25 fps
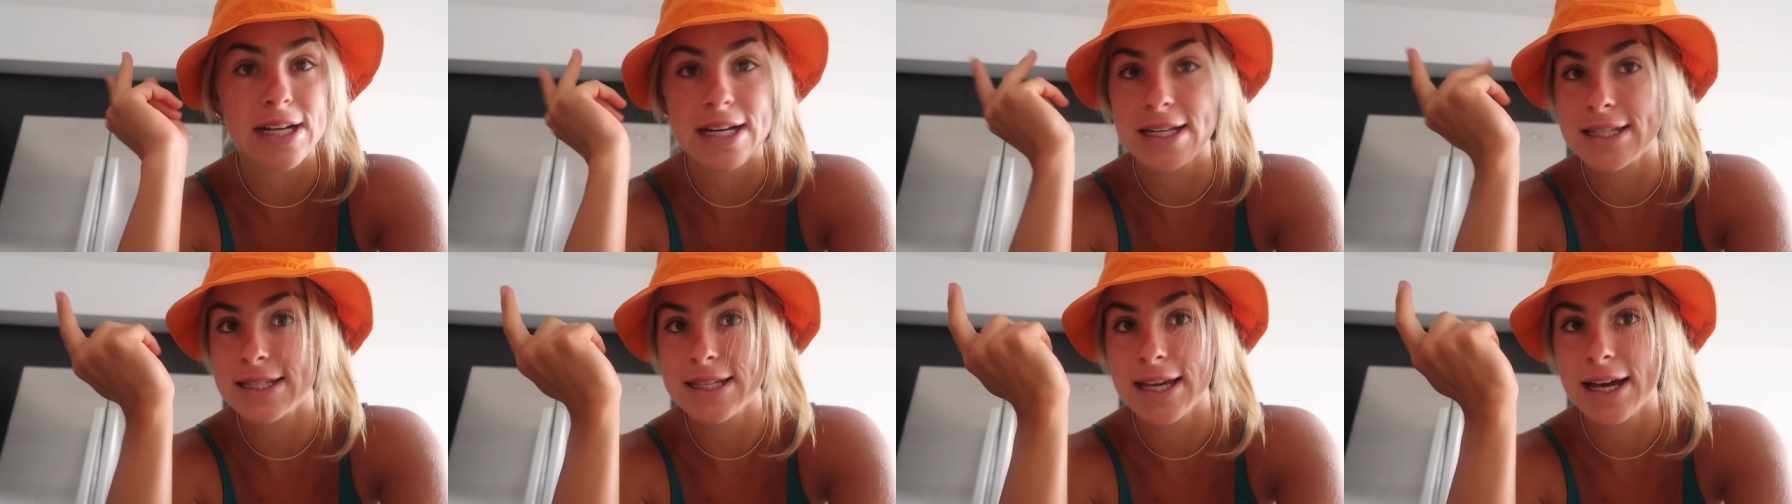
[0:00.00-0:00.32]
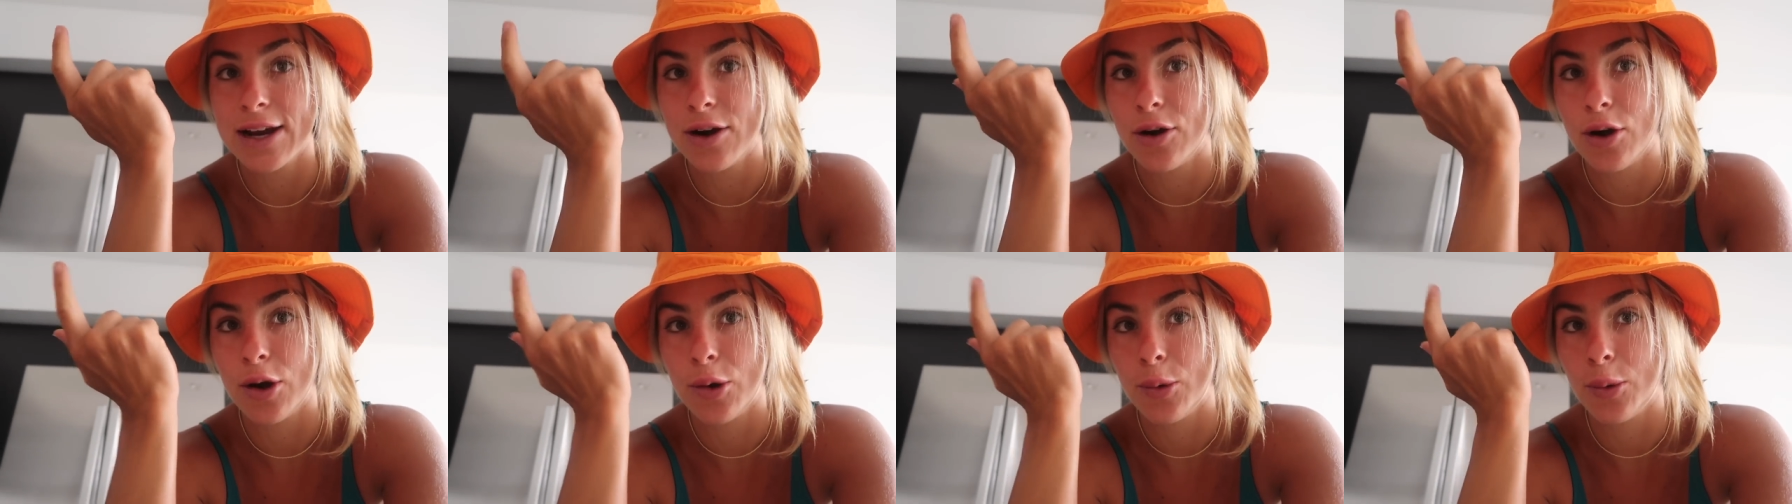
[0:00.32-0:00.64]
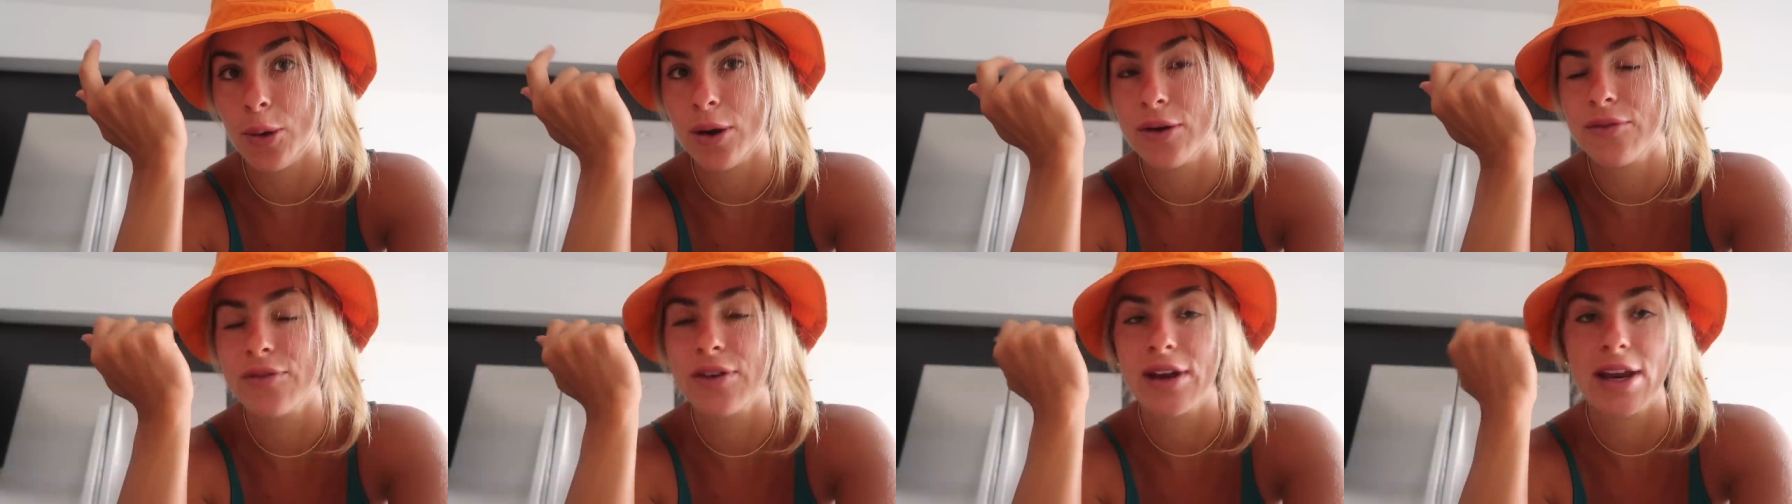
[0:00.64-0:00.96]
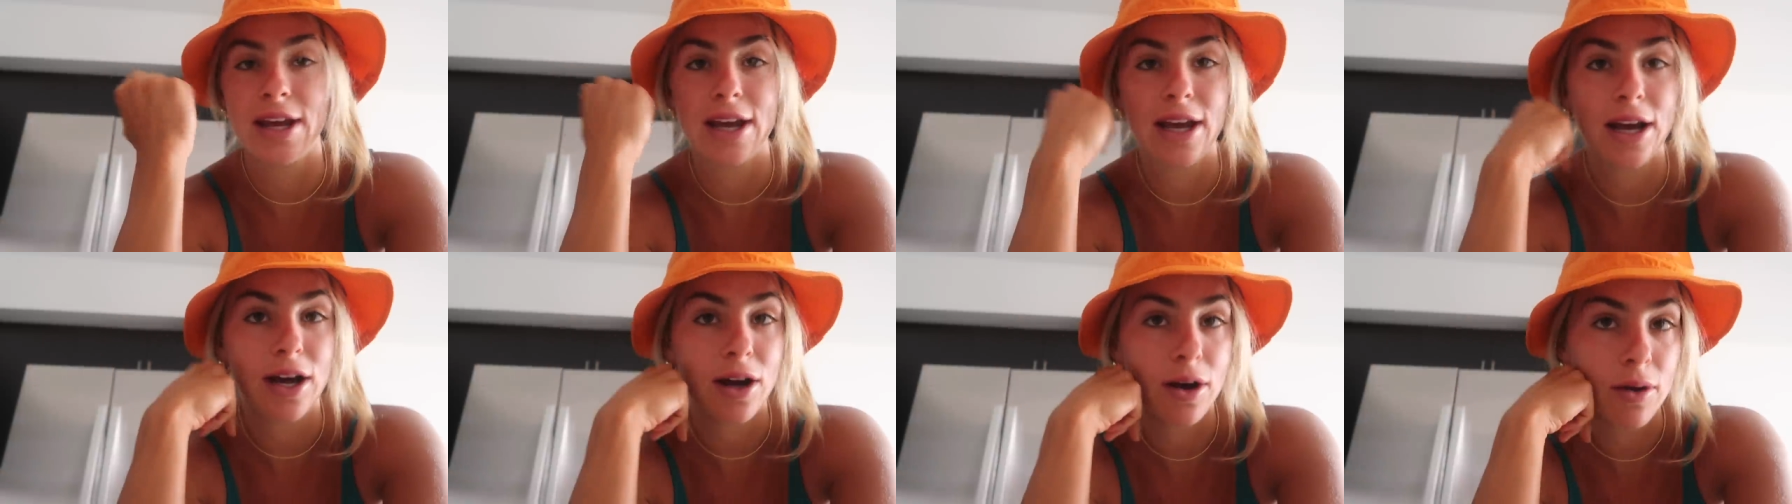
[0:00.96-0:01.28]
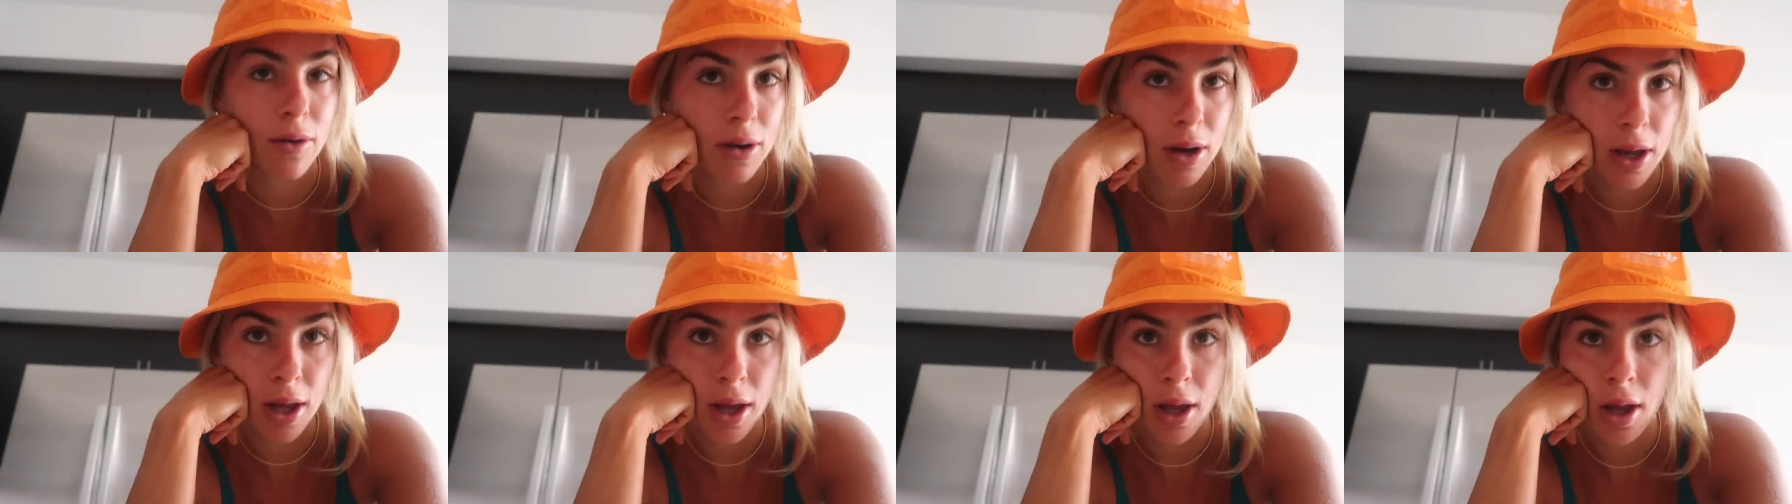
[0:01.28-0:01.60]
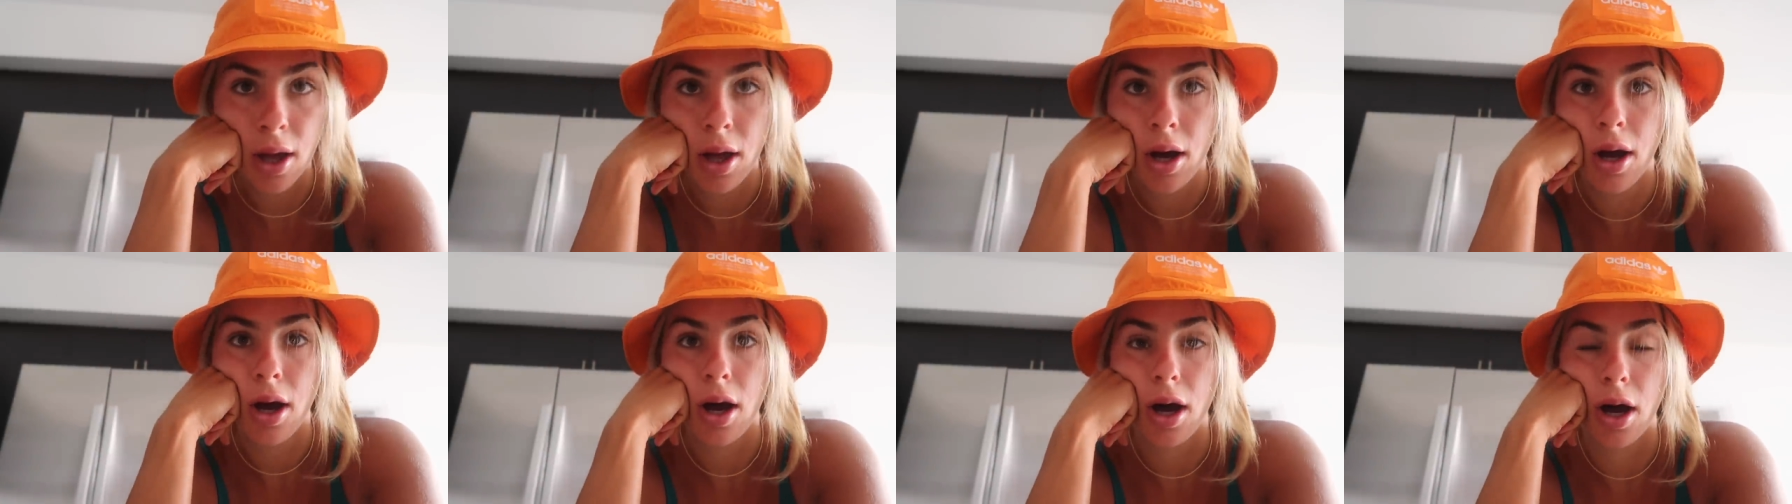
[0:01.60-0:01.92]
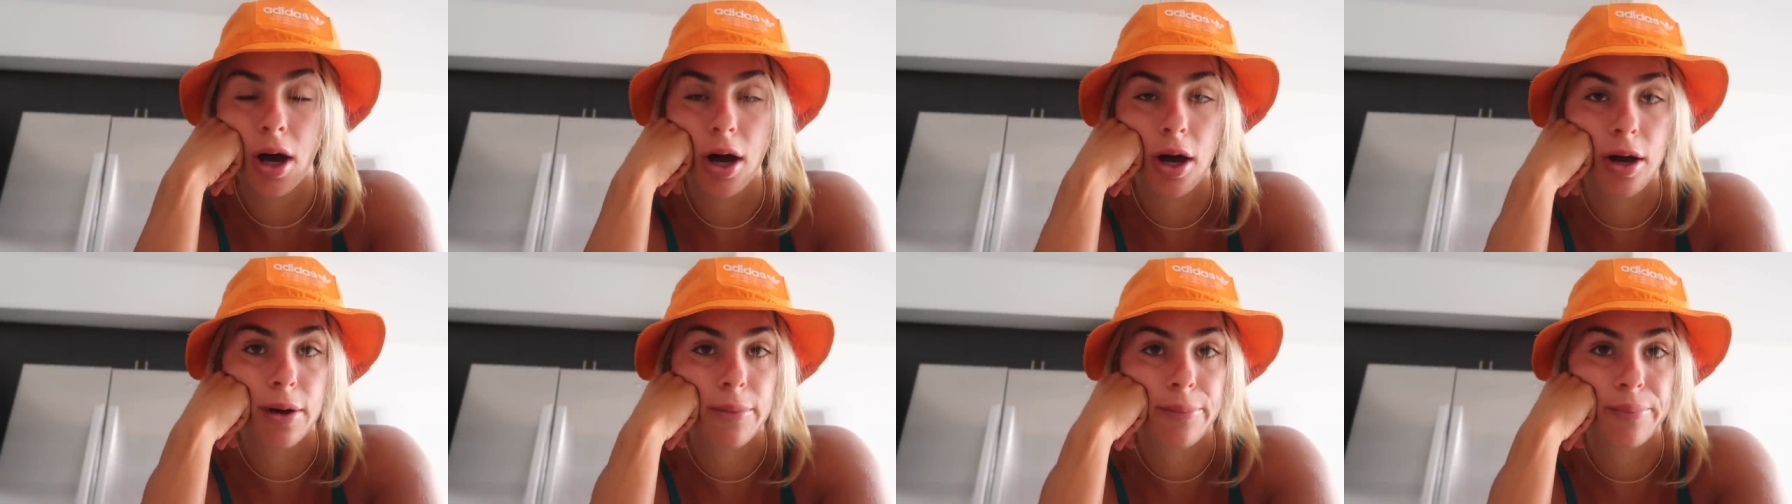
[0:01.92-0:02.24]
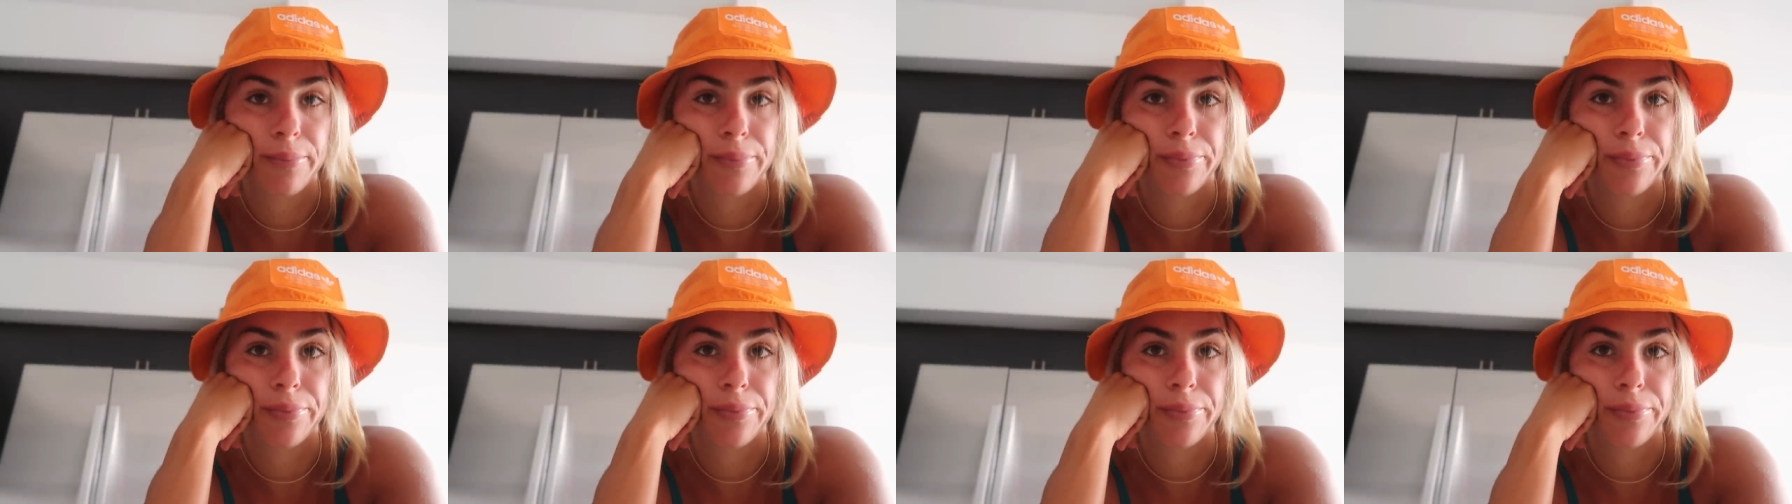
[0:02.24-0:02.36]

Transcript: I'd say, or one video. Probably um,